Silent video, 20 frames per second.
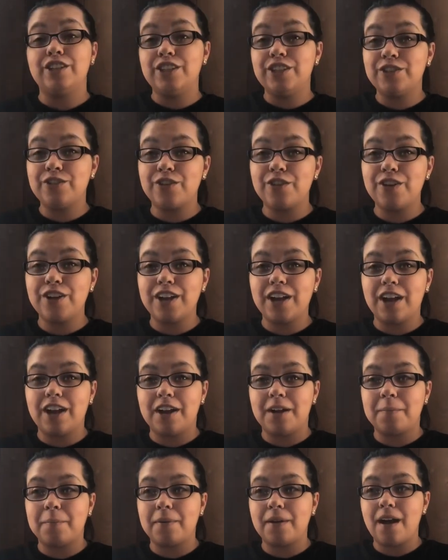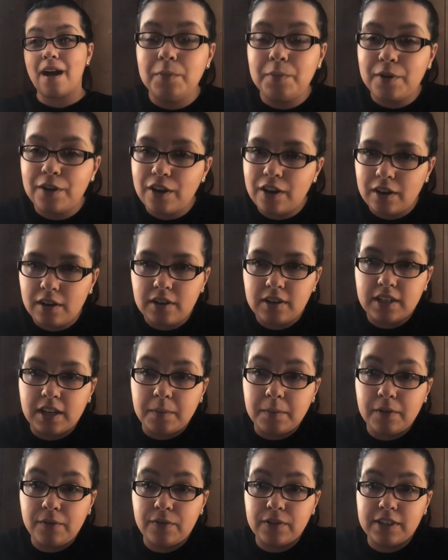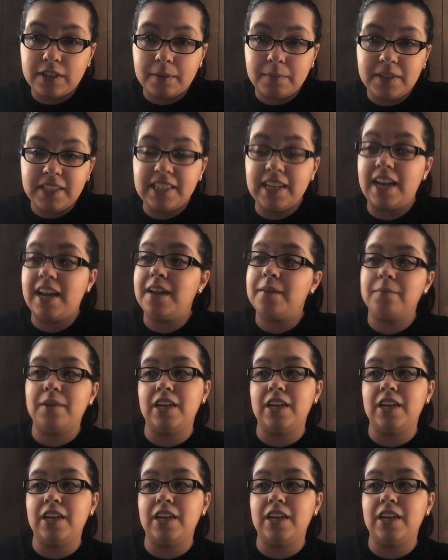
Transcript: She's growing up, put her on her tummy for tummy time,